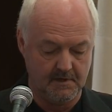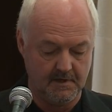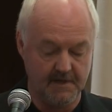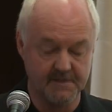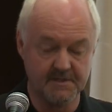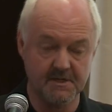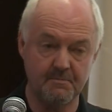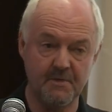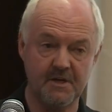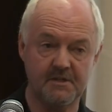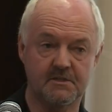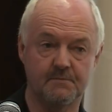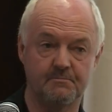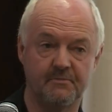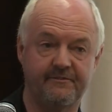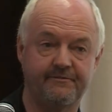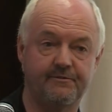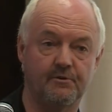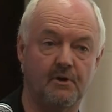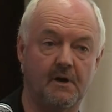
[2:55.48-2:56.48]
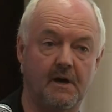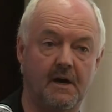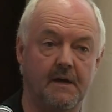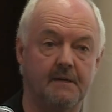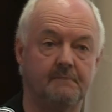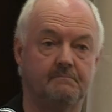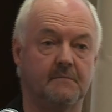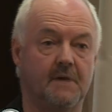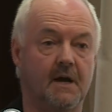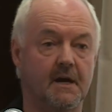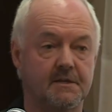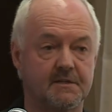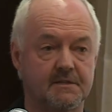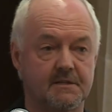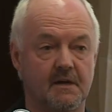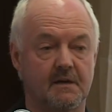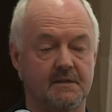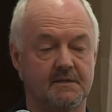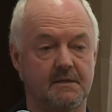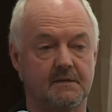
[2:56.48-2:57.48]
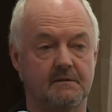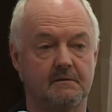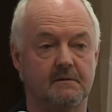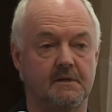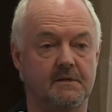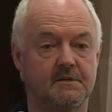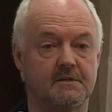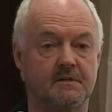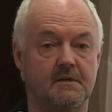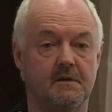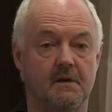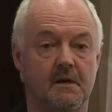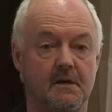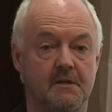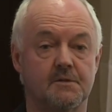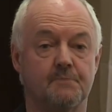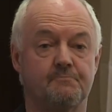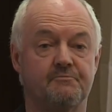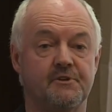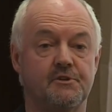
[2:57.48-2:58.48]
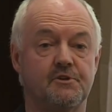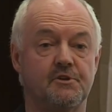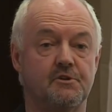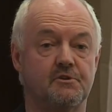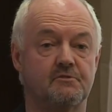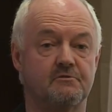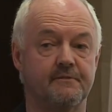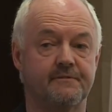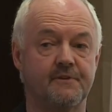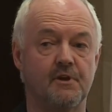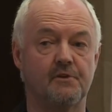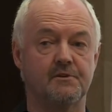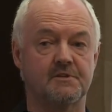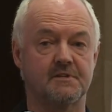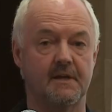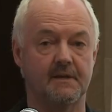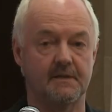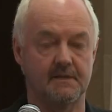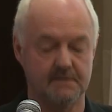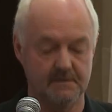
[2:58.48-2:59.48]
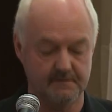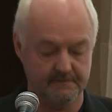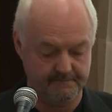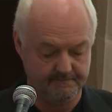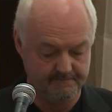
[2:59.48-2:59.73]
As I mentioned before, I started as a producer of content.